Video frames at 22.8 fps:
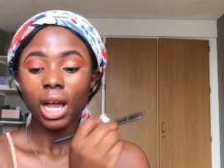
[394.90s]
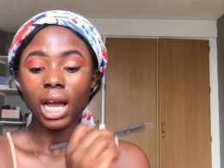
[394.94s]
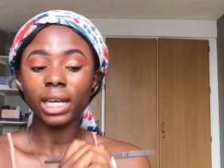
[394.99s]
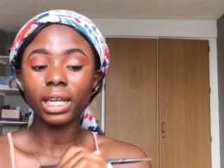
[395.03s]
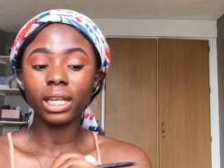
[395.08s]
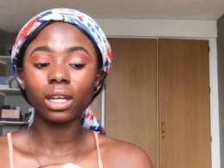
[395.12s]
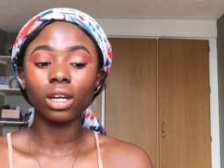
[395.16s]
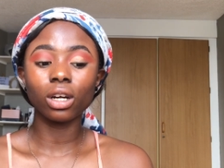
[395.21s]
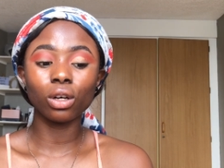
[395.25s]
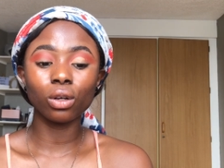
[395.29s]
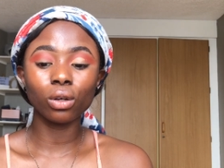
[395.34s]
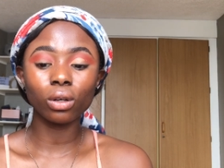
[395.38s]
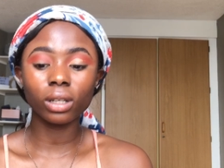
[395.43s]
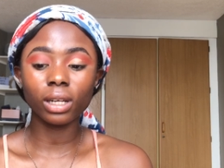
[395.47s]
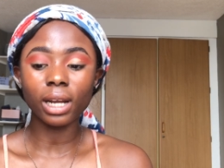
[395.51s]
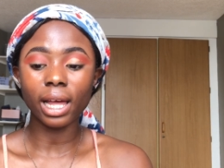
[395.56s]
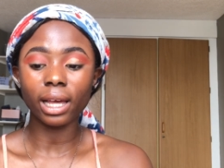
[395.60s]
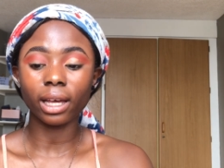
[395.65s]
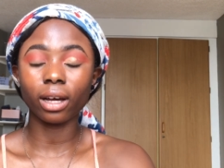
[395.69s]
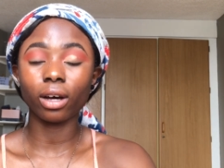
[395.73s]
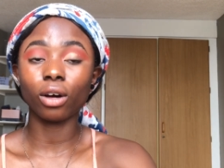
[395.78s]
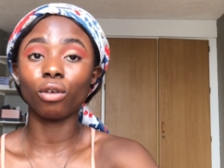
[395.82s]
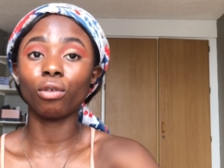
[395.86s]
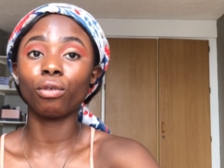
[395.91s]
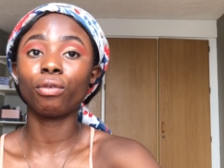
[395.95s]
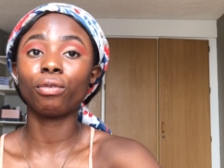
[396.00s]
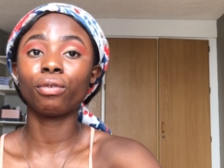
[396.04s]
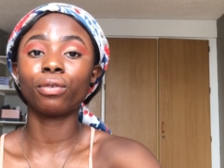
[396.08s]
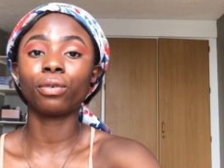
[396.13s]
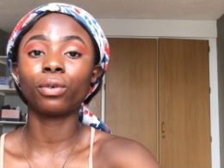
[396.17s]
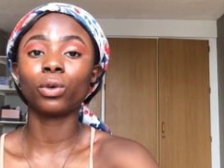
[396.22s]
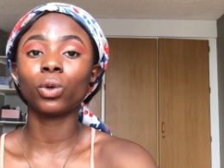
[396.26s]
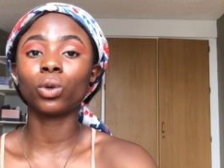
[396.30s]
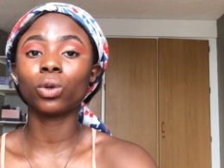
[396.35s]
And it looked like a
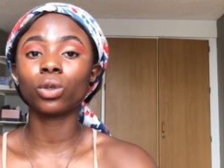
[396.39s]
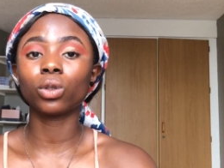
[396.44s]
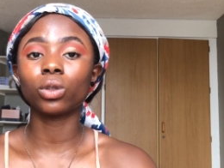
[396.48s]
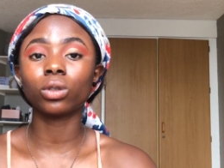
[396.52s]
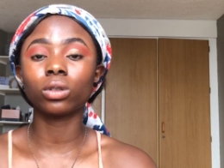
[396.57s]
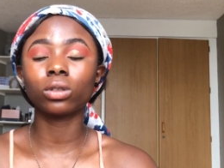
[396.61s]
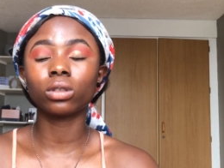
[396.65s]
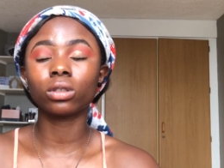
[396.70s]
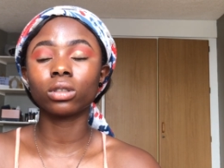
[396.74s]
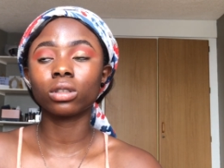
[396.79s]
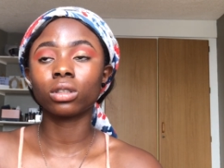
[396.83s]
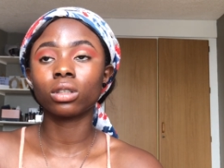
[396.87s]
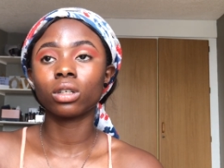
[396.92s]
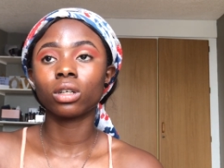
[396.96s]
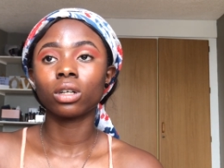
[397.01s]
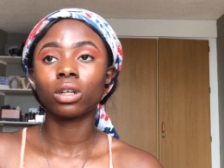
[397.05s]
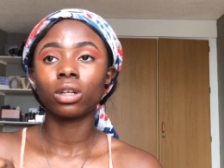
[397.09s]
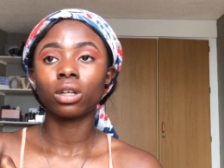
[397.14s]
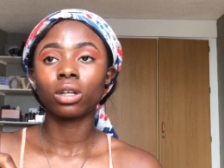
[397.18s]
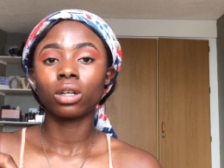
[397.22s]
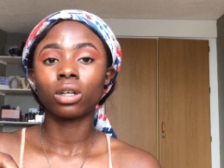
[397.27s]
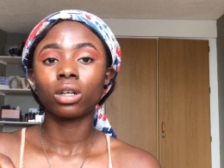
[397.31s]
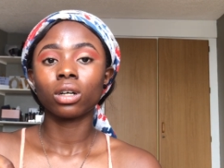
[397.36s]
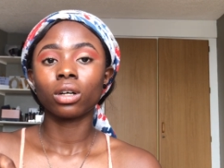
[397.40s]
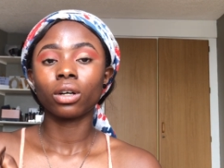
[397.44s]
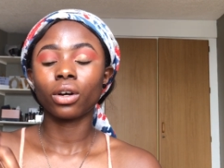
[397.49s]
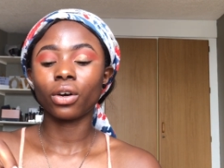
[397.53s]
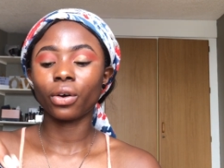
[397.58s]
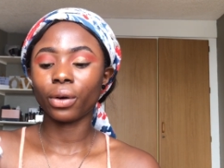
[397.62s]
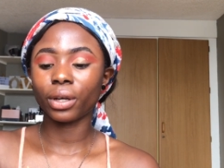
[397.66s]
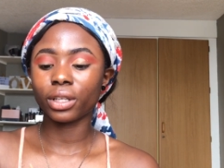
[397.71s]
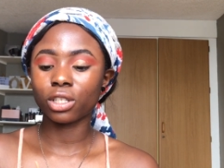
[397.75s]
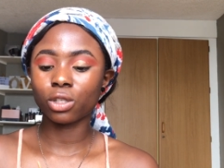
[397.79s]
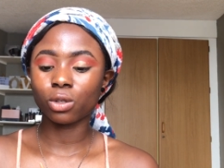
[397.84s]
full
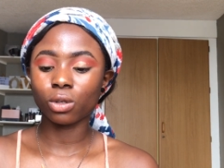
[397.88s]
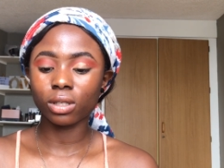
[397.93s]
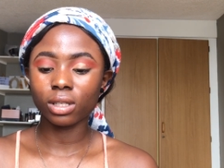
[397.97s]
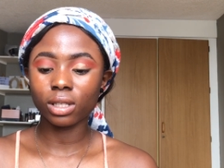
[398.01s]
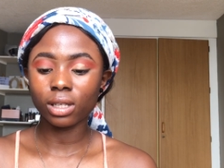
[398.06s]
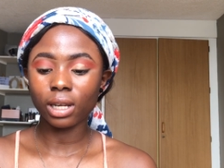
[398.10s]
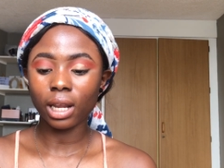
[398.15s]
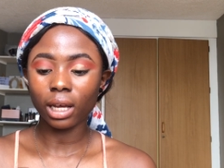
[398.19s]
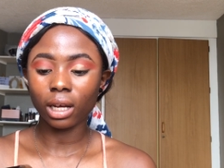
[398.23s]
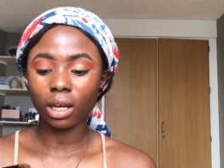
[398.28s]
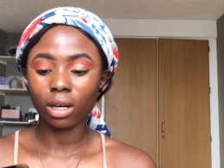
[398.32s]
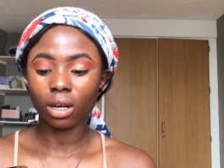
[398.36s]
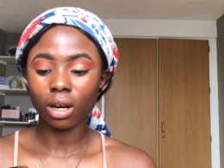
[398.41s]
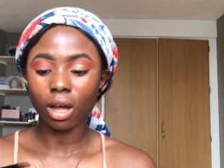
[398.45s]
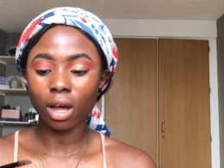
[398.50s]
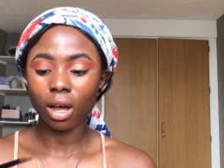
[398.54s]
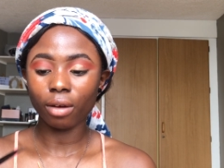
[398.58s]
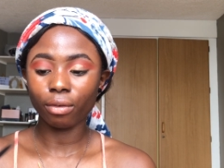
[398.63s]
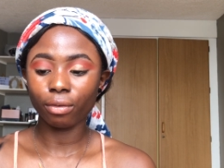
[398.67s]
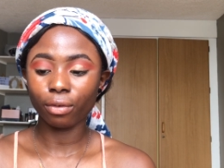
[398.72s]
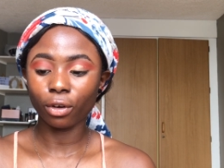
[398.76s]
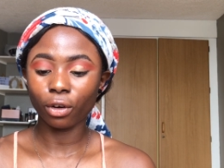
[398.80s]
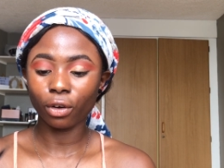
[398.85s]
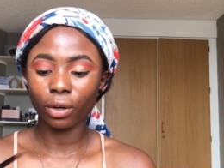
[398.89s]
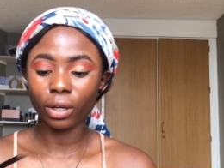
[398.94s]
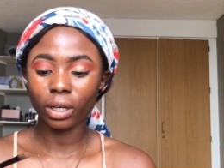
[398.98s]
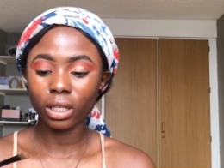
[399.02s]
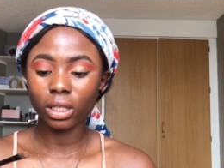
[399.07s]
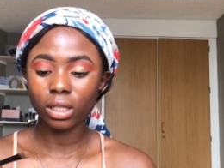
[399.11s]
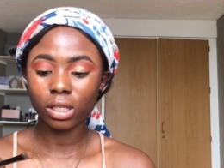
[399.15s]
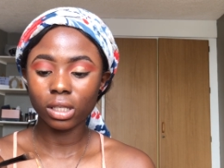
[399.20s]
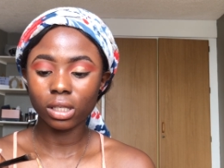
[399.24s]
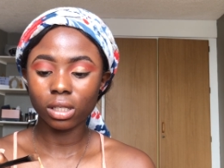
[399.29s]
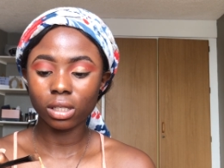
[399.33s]
crease, it wasn't like an half
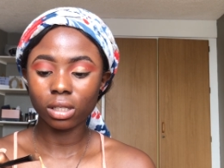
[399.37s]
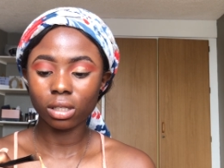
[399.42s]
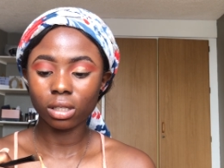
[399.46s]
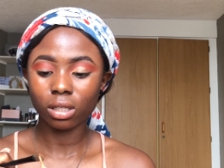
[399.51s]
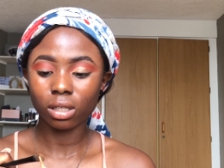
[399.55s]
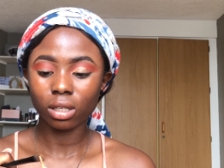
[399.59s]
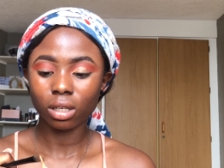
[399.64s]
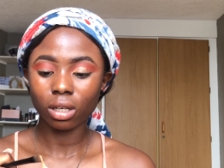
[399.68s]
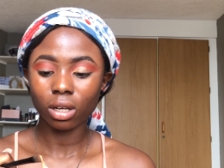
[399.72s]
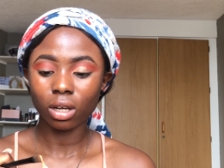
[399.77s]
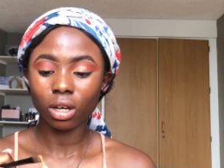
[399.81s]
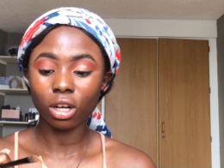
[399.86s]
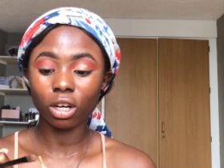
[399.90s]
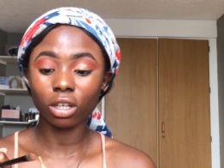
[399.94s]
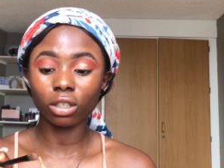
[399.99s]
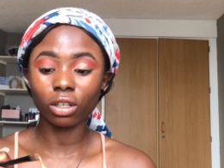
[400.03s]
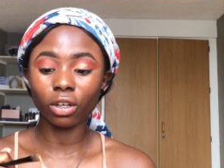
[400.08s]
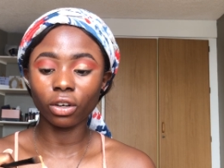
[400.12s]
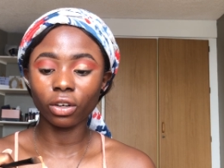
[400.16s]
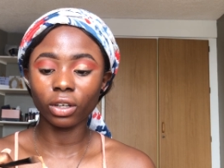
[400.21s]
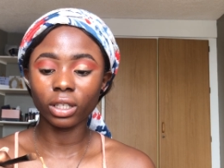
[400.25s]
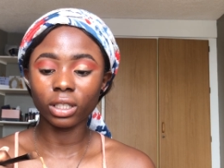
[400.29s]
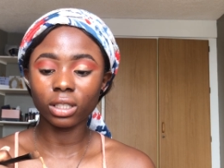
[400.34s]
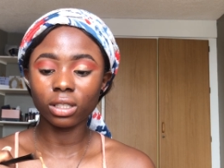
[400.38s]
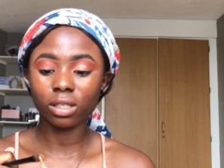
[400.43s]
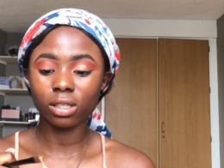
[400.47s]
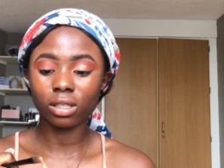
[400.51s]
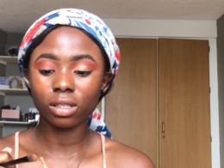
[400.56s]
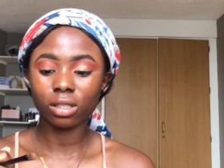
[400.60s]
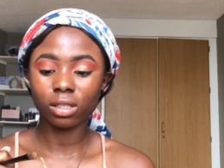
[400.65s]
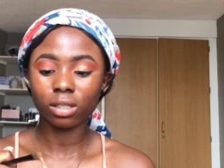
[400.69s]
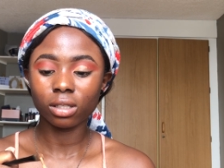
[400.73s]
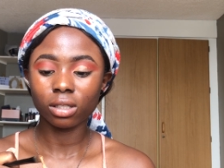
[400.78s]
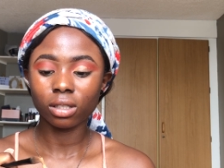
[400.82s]
crease, cut
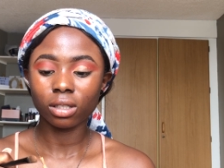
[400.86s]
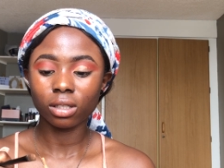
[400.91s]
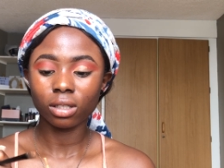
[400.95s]
crease.